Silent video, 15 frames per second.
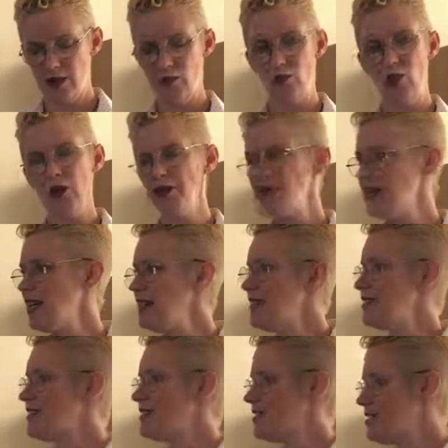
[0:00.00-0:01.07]
What's in
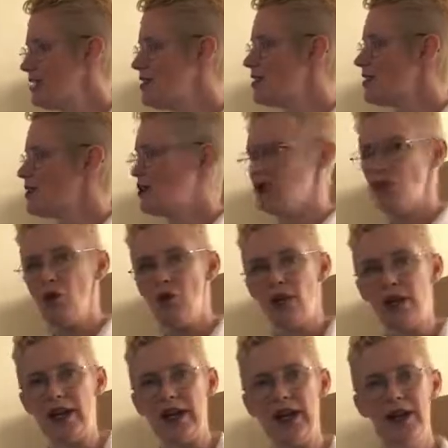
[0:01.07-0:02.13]
this
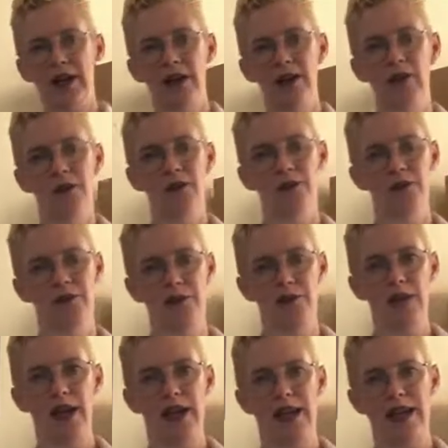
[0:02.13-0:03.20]
story for
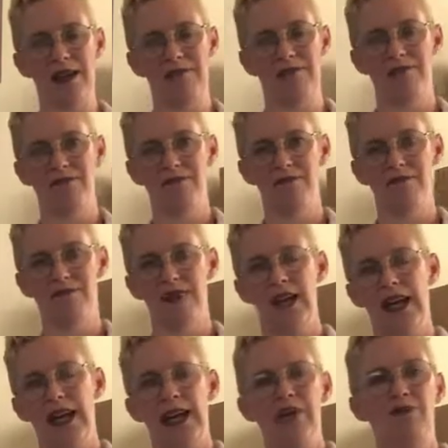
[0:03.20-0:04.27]
me?
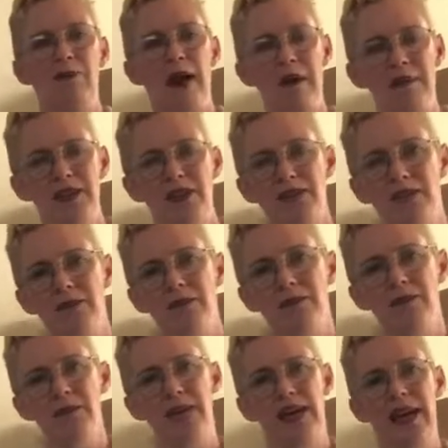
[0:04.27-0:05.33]
If baptism
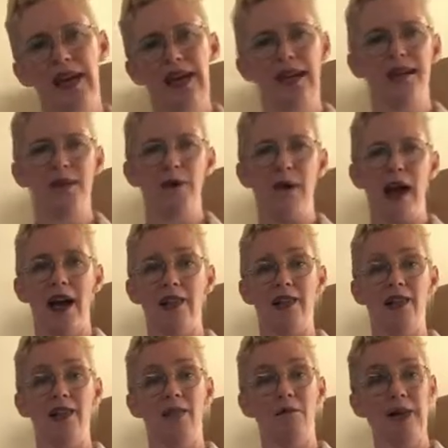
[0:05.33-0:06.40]
is about
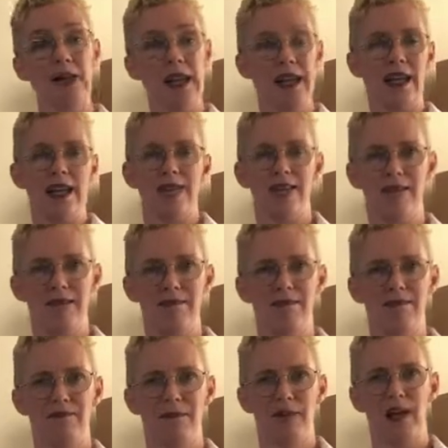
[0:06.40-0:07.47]
beginnings,
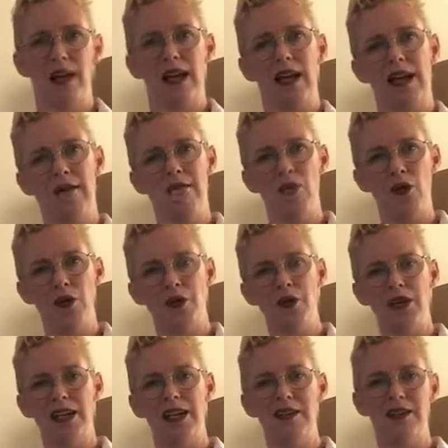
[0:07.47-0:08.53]

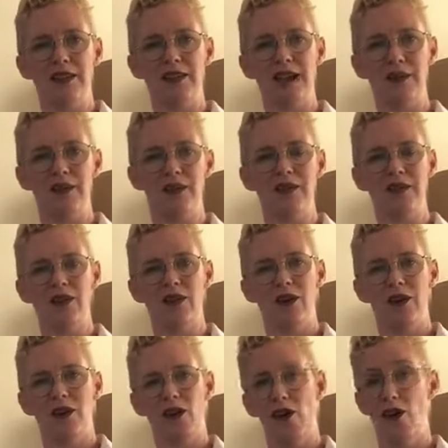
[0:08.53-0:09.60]
immersion in the depths
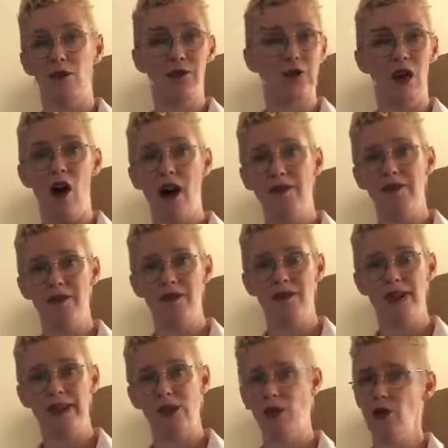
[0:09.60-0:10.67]
of life,
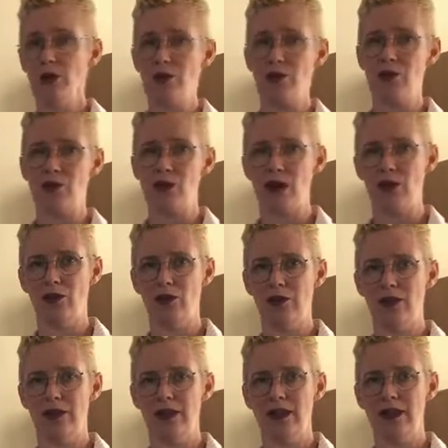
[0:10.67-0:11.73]
in all its struggle,